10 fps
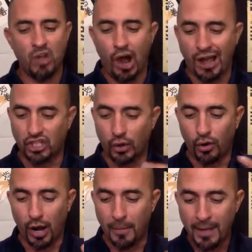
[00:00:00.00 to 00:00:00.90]
All right, so
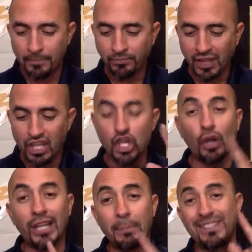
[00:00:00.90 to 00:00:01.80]
hold up. Your
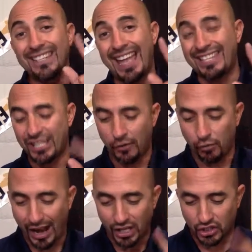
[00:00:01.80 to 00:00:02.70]
lips is like silver,
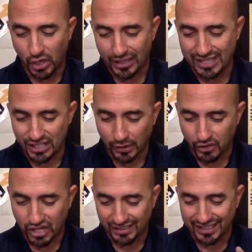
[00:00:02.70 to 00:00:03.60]
right? Your tongue is like silver.
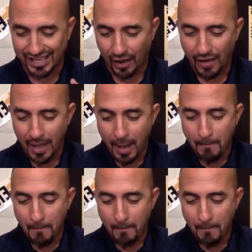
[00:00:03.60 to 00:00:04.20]
Check this out.